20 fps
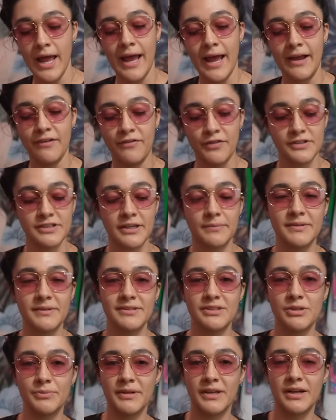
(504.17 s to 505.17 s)
and for something
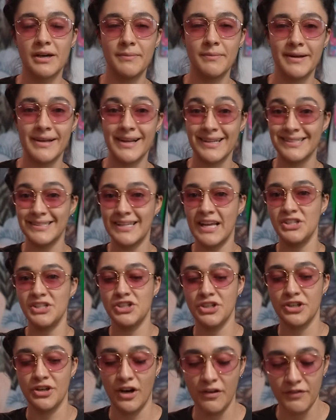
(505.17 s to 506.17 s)
to become an
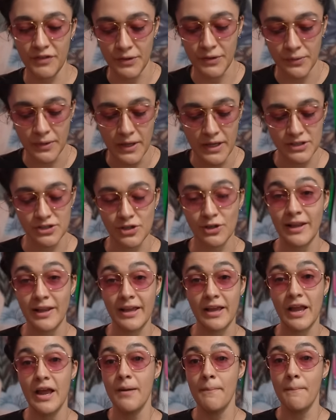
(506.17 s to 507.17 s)
extension of you. So
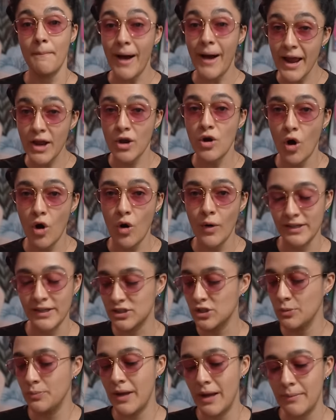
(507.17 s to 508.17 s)
like my goal is
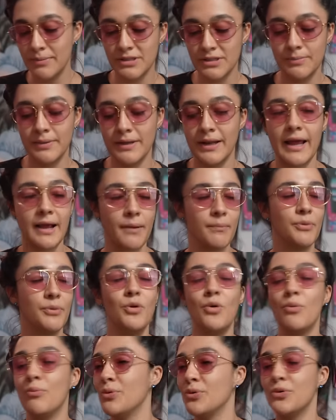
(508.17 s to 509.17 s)
to be able to be like
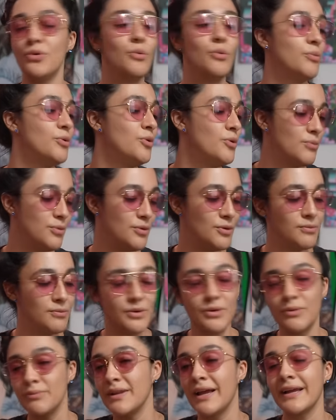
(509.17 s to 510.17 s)
boom, boom, boom, boom,
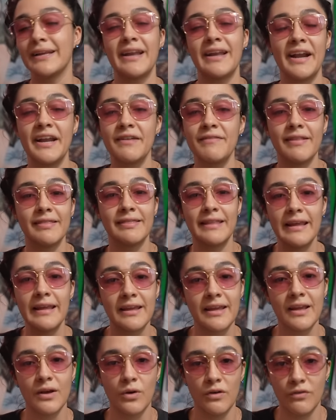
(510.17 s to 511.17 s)
boom, like not even
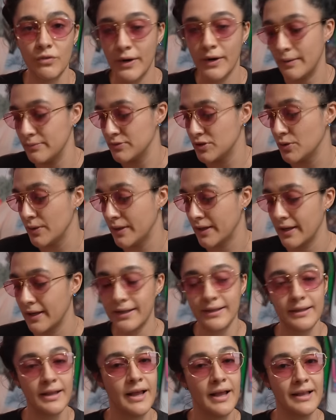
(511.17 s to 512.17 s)
thinking of what I'm doing.
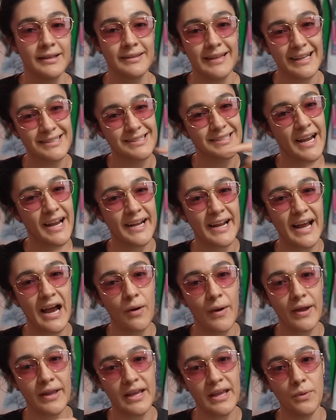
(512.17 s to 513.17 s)
And that's kind of
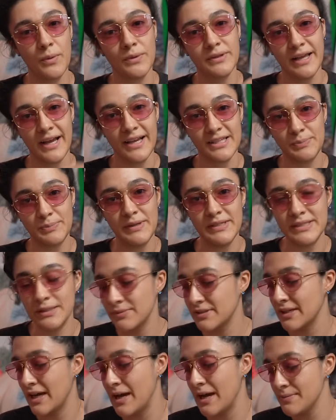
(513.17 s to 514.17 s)
how I get with the SP
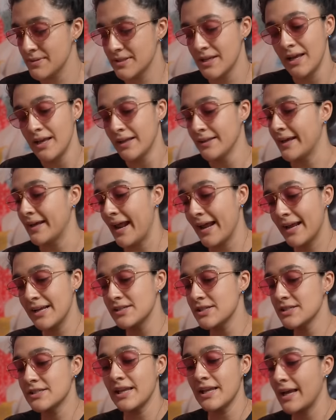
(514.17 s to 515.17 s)
sometimes that I
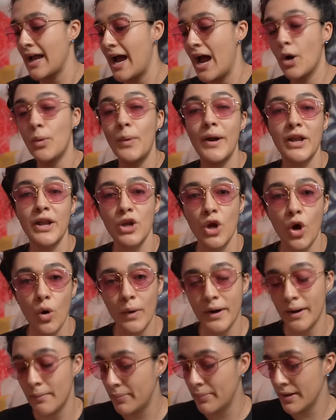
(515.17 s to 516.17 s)
can just like, I already know
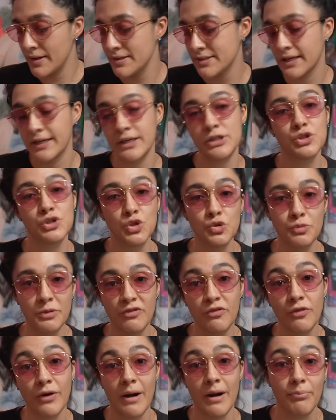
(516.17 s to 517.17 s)
what a button's gonna do
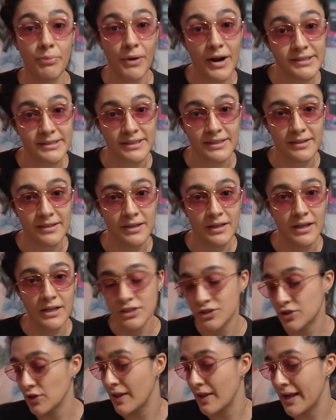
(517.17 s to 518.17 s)
before I press it.
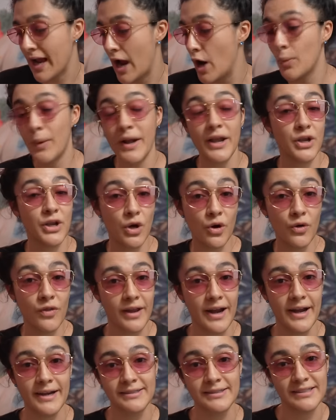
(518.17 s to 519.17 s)
So like I already know the
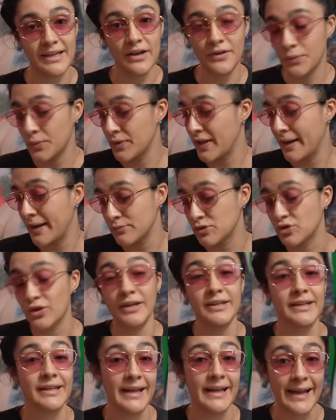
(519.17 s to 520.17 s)
kind of sound that I'm
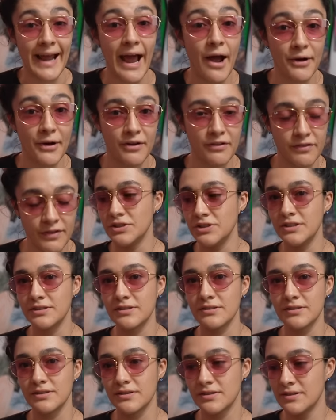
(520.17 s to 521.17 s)
trying to get out of.
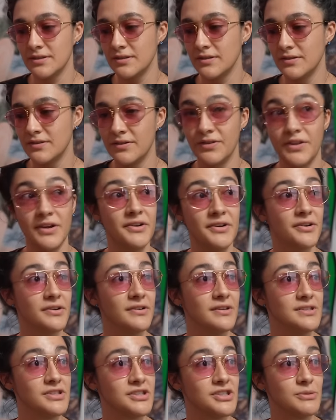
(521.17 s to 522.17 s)
Jesus,
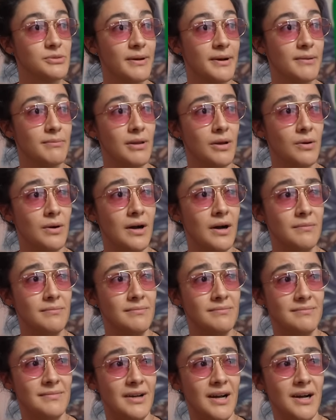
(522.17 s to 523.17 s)
thunder, this shit's about to blow
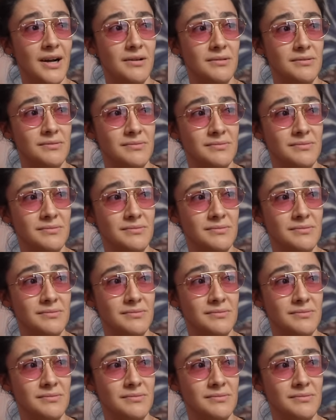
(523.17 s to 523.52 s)
up. Oh,